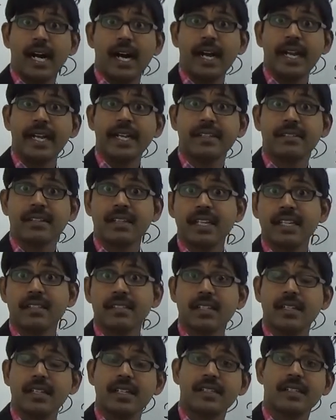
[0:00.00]

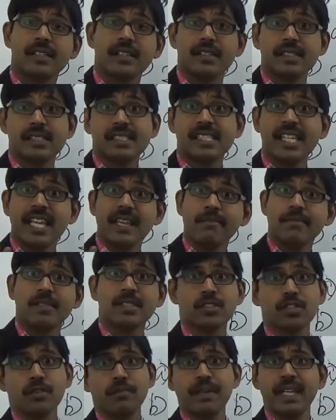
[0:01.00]
it
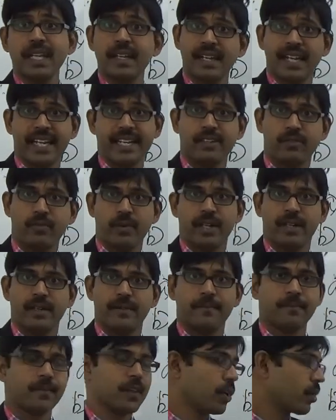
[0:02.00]
seems to be a right one.
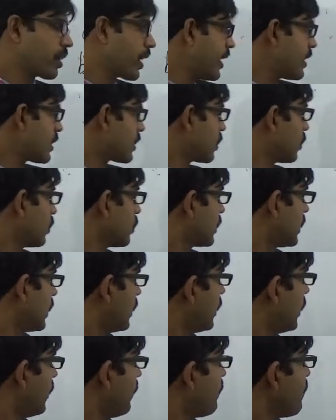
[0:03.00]
Okay, so
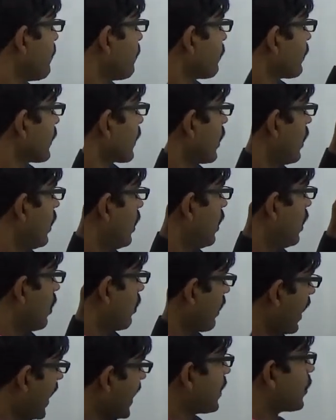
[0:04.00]
the
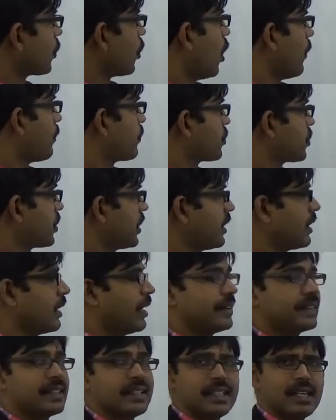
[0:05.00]
right option,
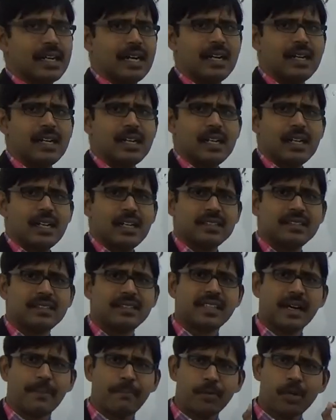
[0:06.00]
the
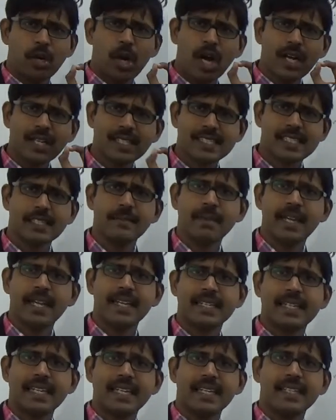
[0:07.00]

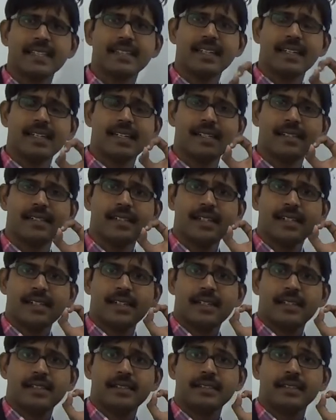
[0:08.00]
approximately the
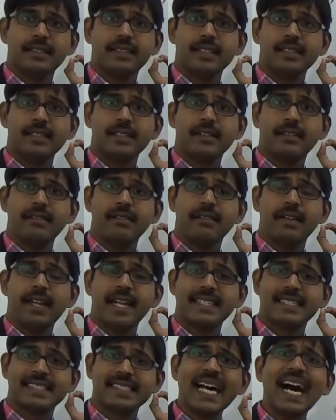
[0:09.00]

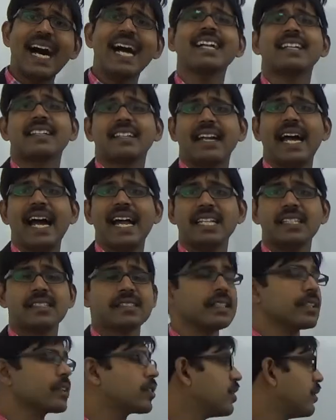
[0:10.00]
exact
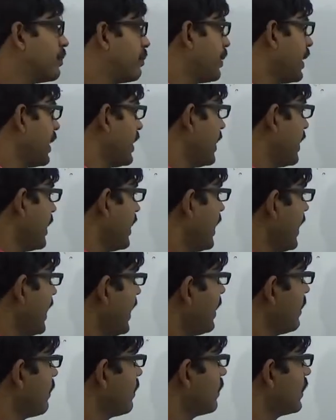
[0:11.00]
answer could be
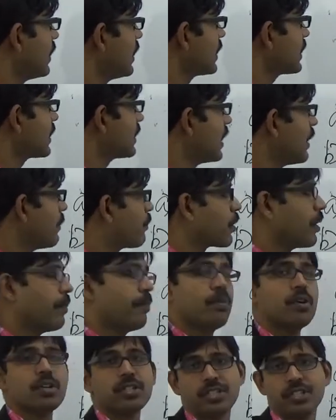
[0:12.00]
inversely
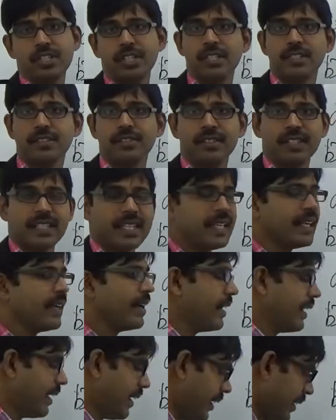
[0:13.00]
proportional to the
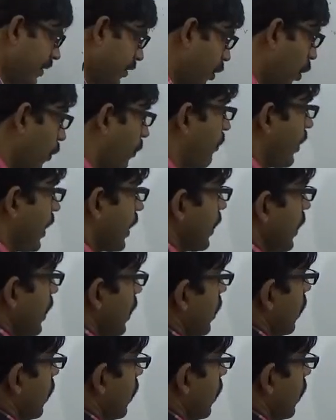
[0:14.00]
doping